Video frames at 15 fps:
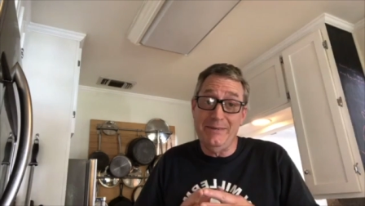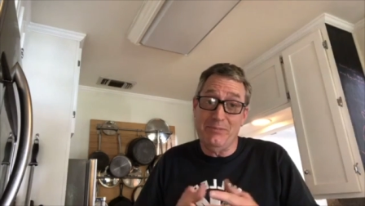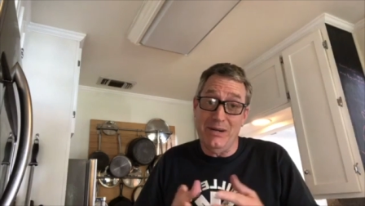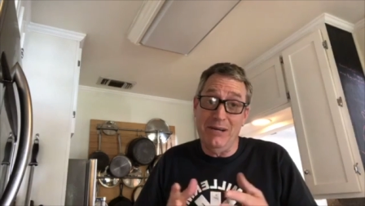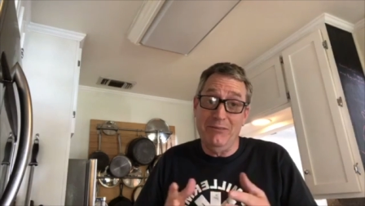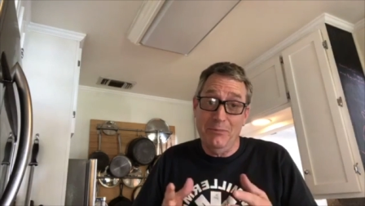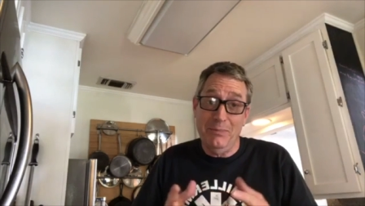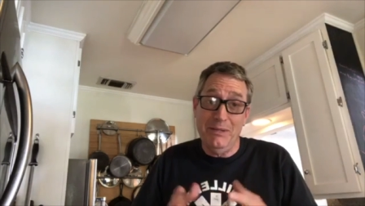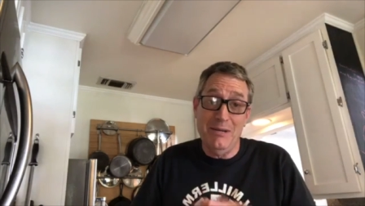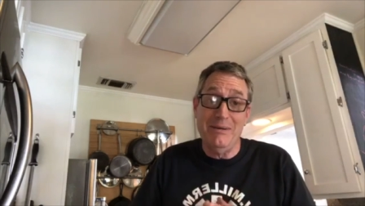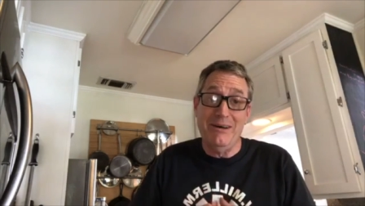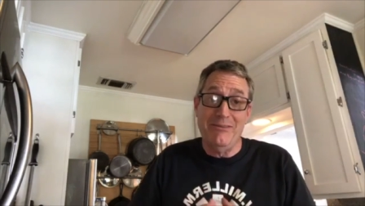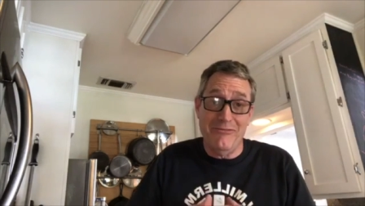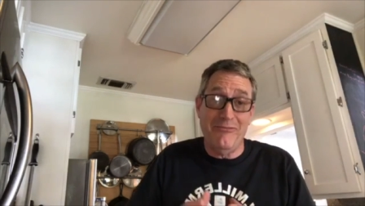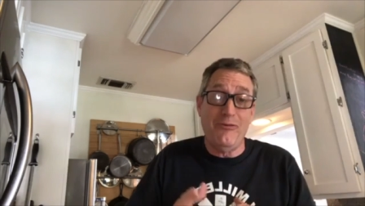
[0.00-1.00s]
uh, probably
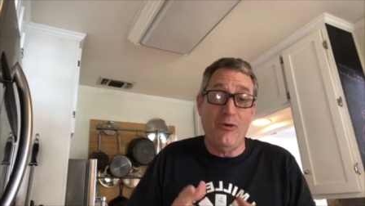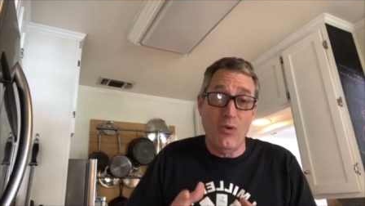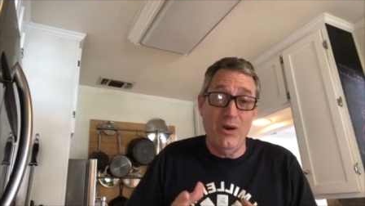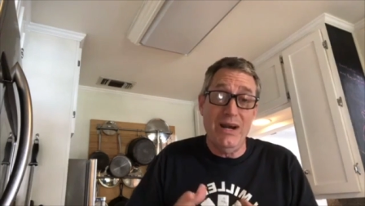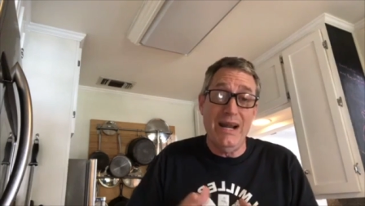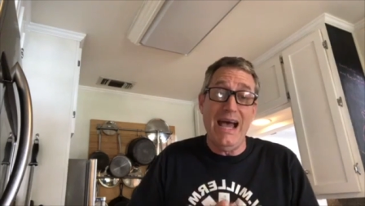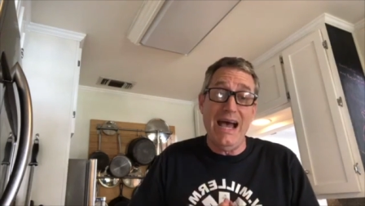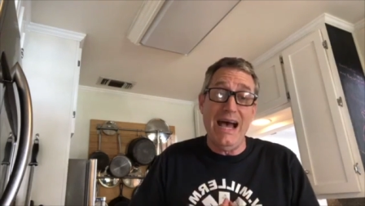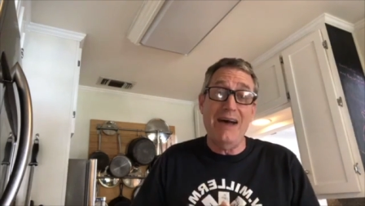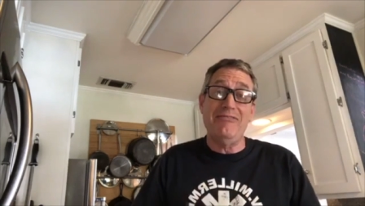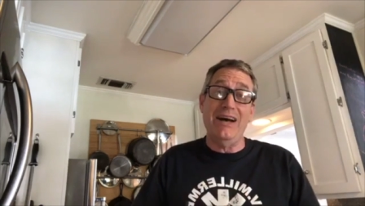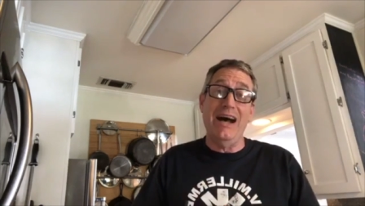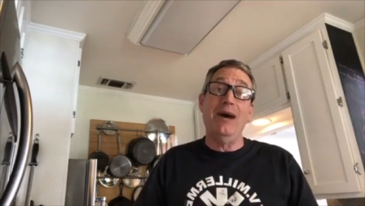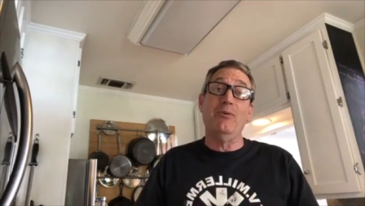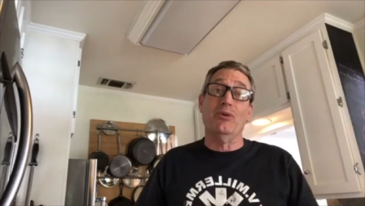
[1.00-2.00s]
about four and a
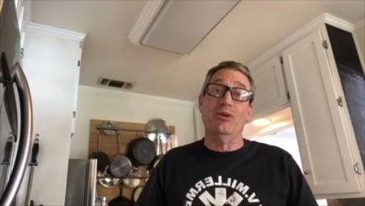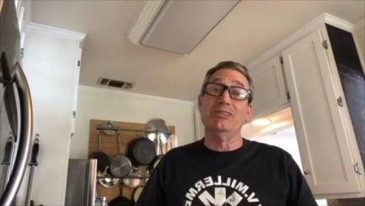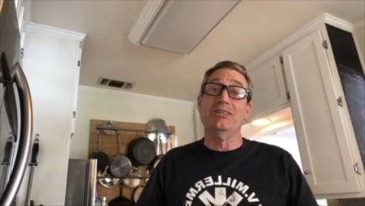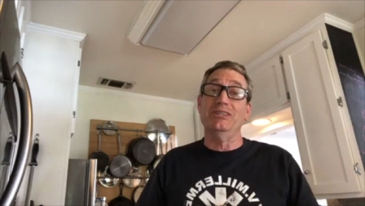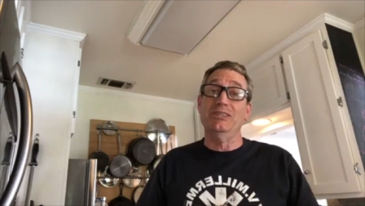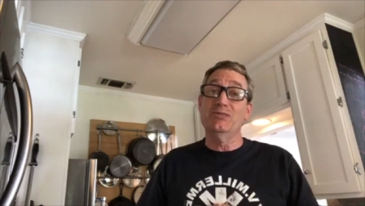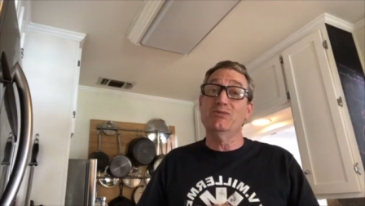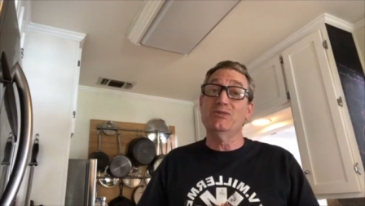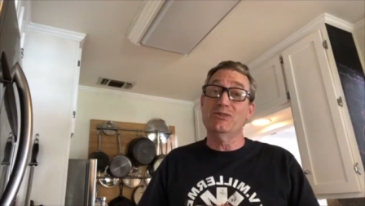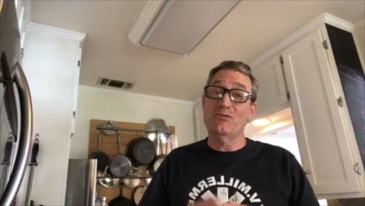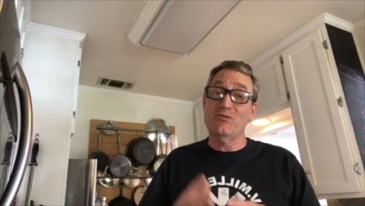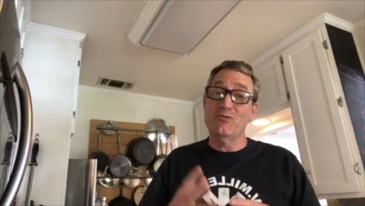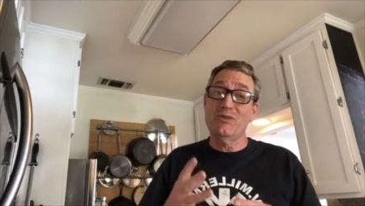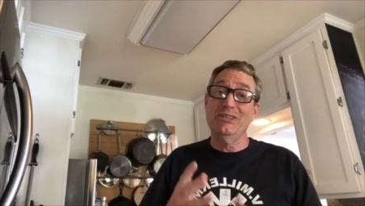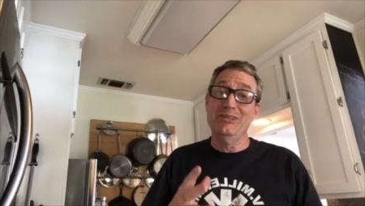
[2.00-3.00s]
half hours, and this was
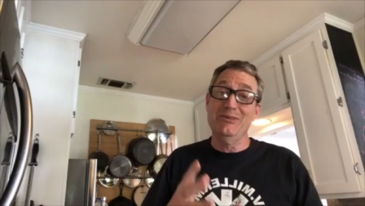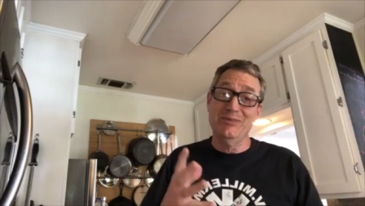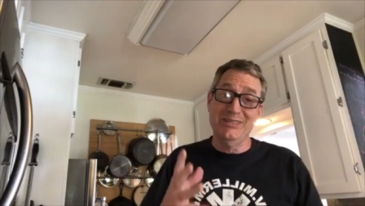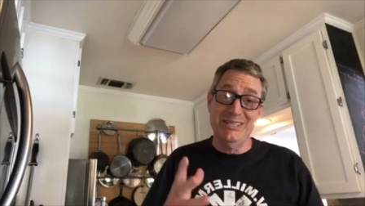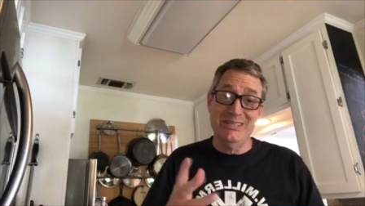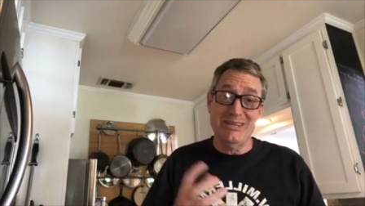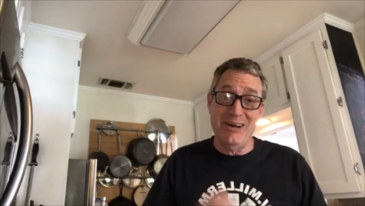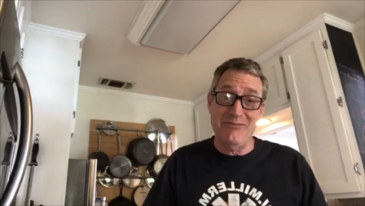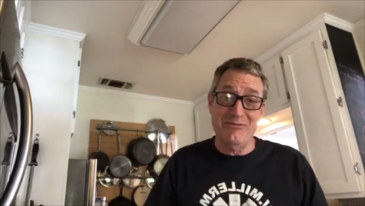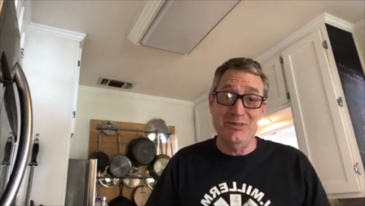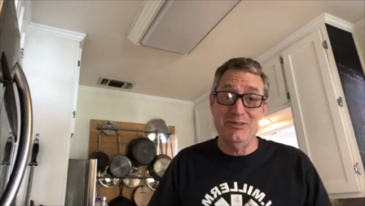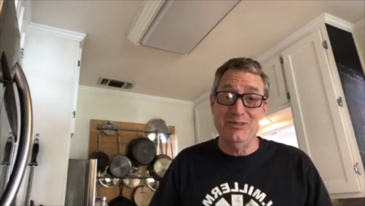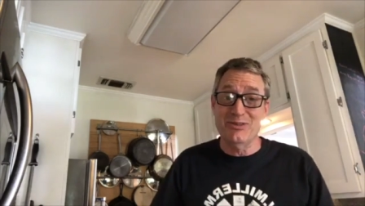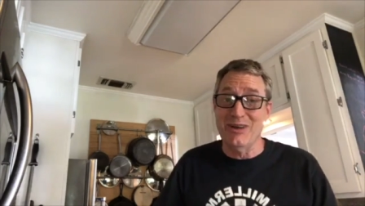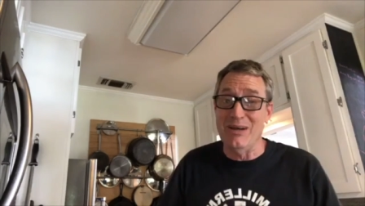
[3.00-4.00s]
a really, really
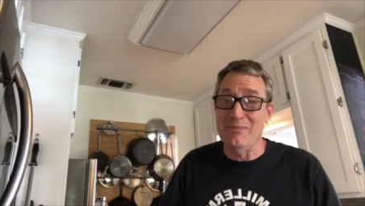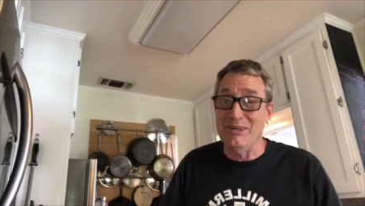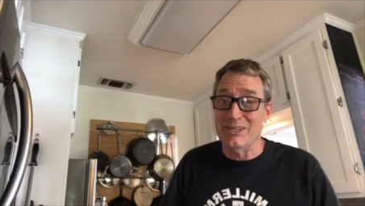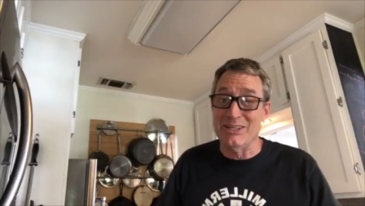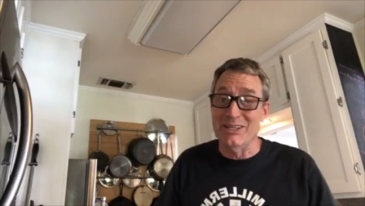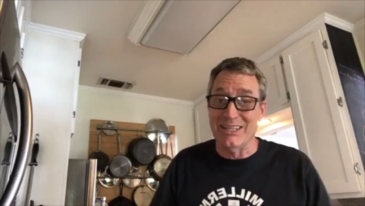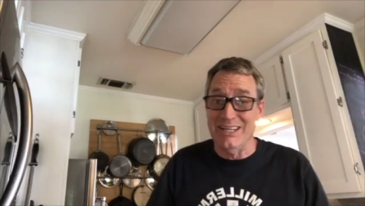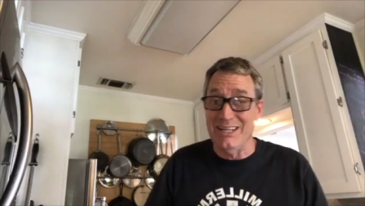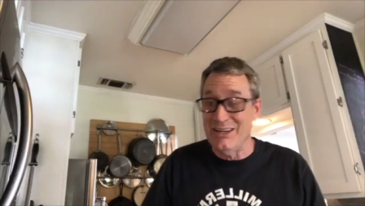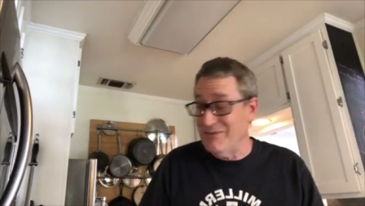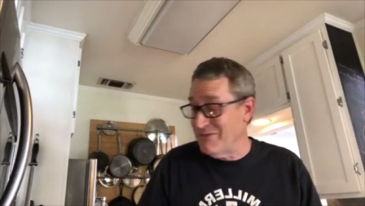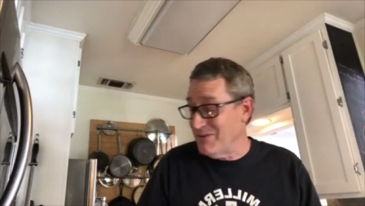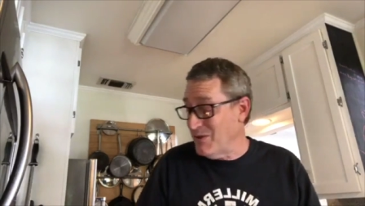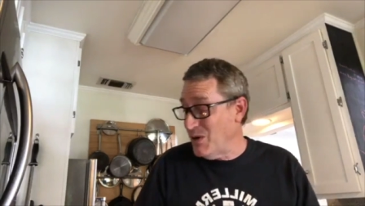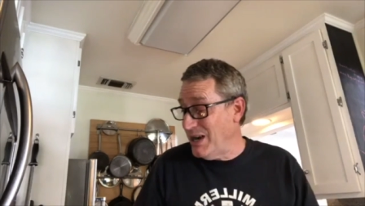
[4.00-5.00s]
tough rooster I've been cooking
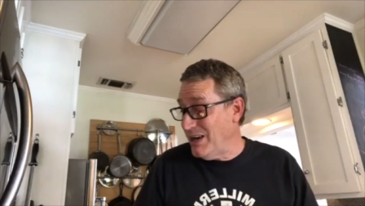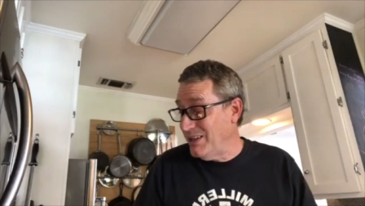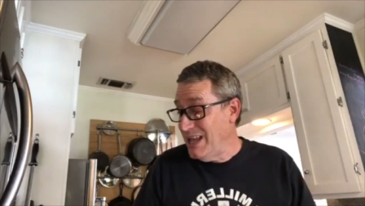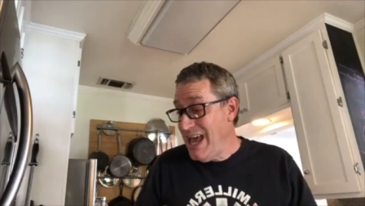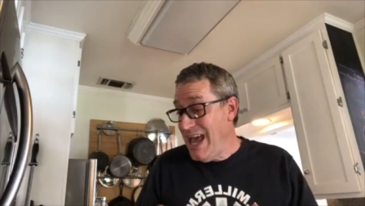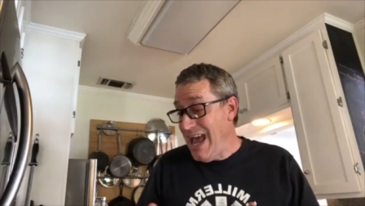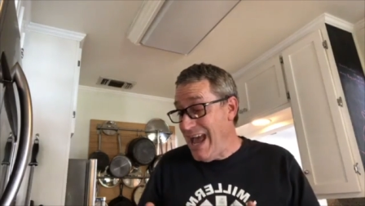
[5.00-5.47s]
here for a while.